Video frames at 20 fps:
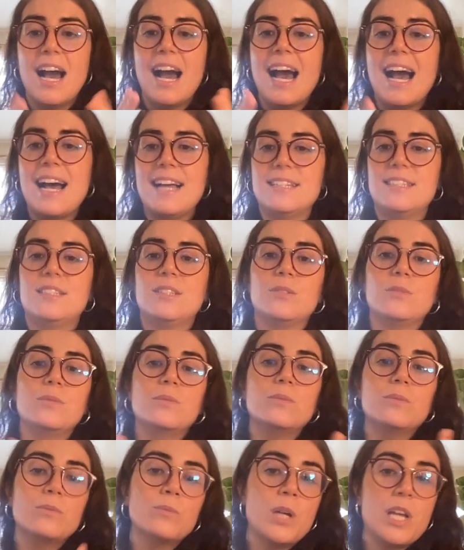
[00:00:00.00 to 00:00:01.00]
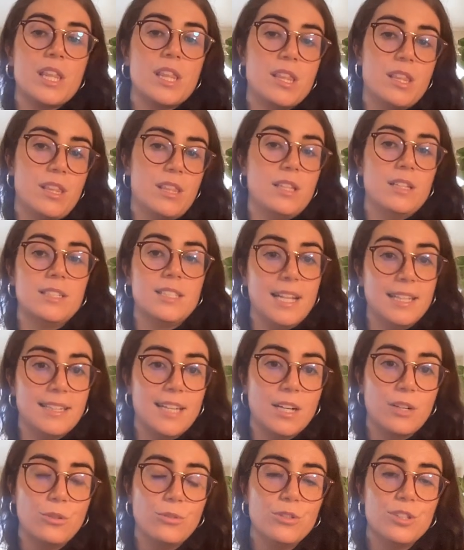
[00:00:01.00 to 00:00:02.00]
As with Santa
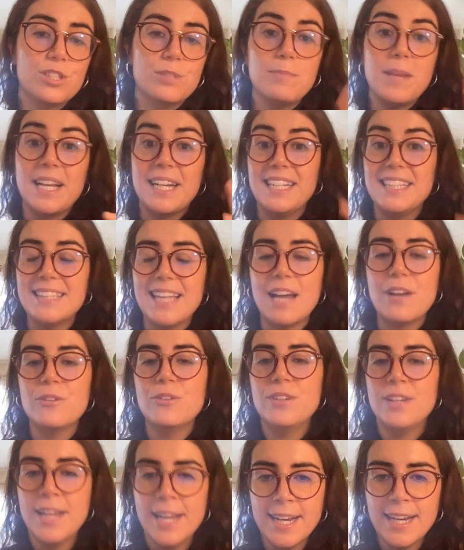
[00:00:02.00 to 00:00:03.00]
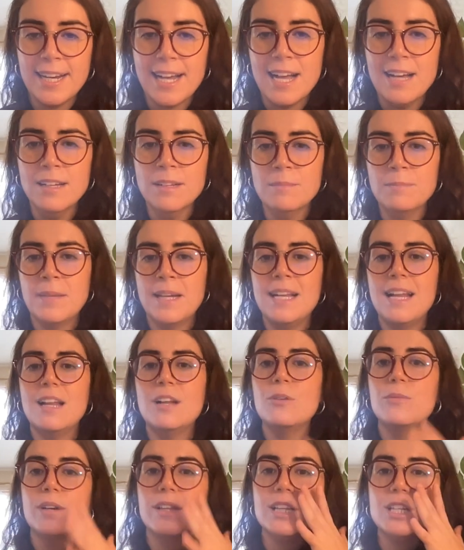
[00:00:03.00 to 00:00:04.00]
Cruz's Me Gritaron Negra,
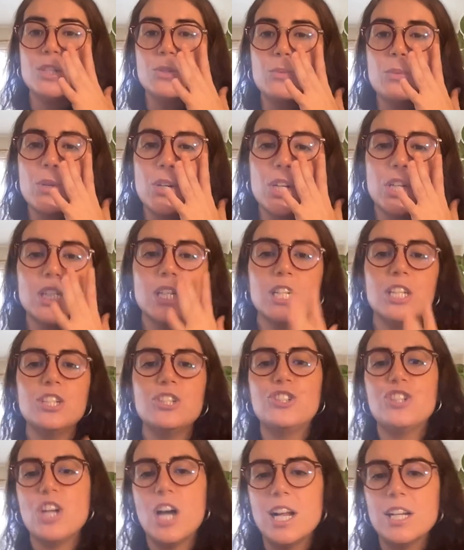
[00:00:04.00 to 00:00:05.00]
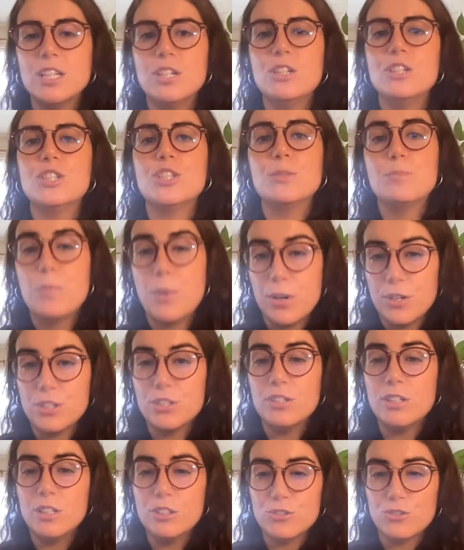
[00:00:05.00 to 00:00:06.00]
Bela-Lobedde's work channels
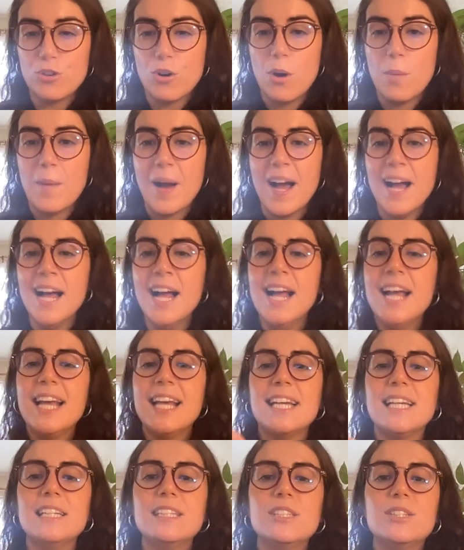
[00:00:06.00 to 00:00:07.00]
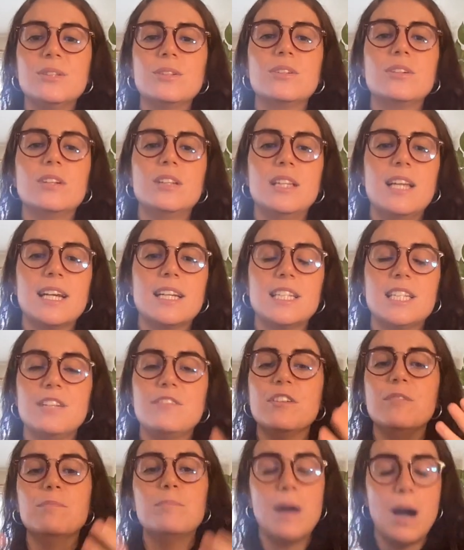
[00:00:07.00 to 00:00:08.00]
personal trauma into collective
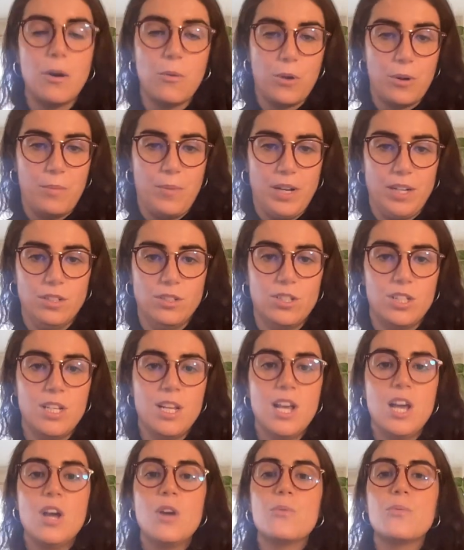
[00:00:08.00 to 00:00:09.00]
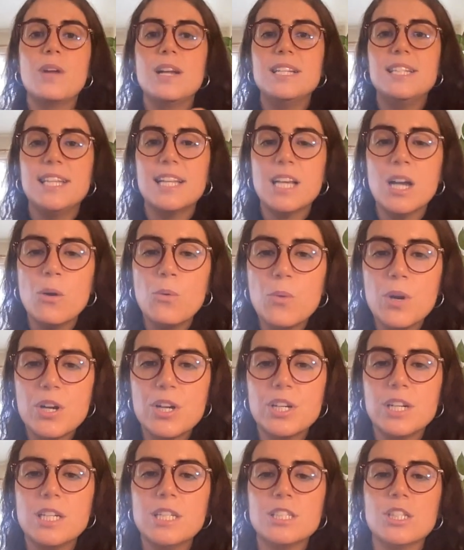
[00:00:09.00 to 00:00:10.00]
empowerment, raising
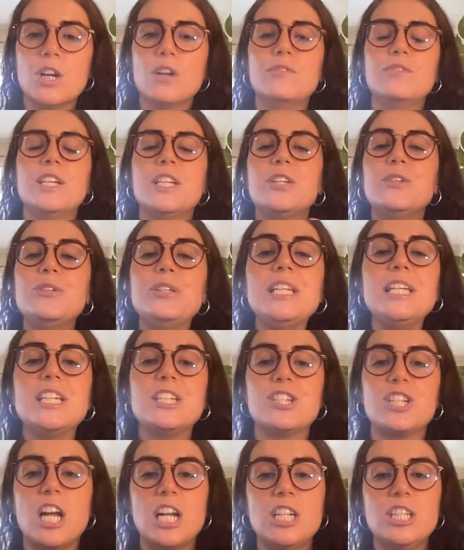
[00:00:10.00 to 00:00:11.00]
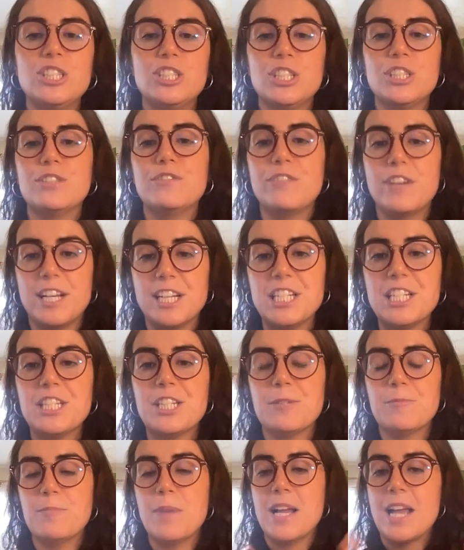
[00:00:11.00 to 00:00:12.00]
awareness of the unique challenges
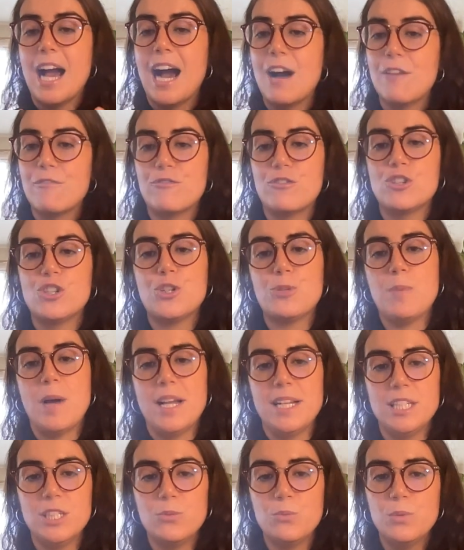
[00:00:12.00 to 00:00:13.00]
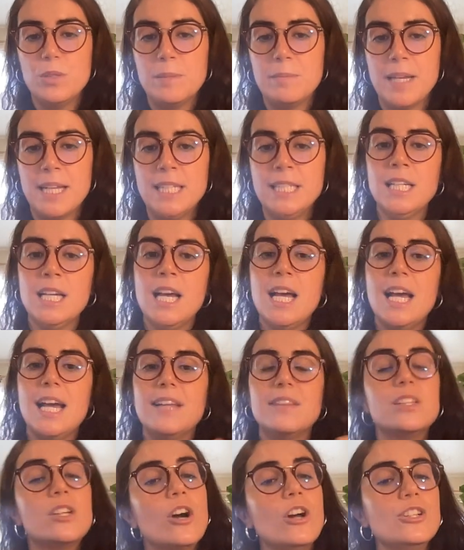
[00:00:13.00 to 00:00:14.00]
faced by Afro-Spanish women
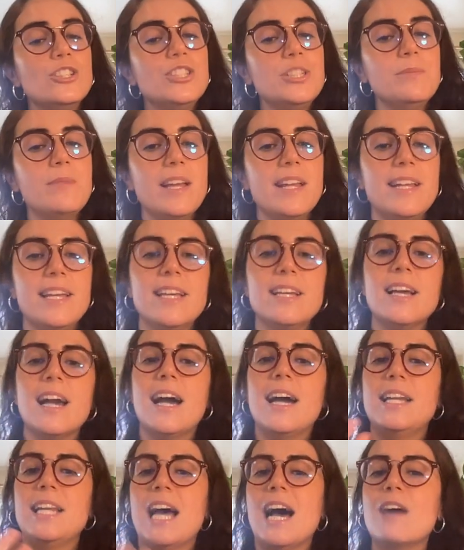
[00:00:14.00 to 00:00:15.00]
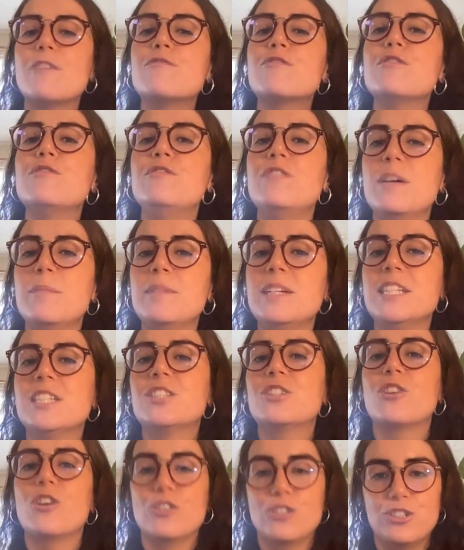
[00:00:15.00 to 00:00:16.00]
and cultivating an
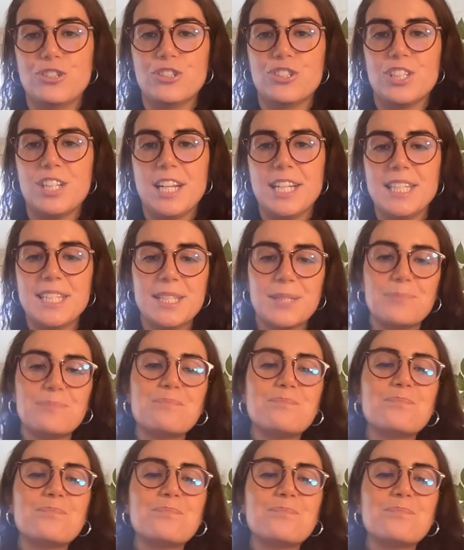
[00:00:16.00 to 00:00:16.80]
Afro-feminist consciousness.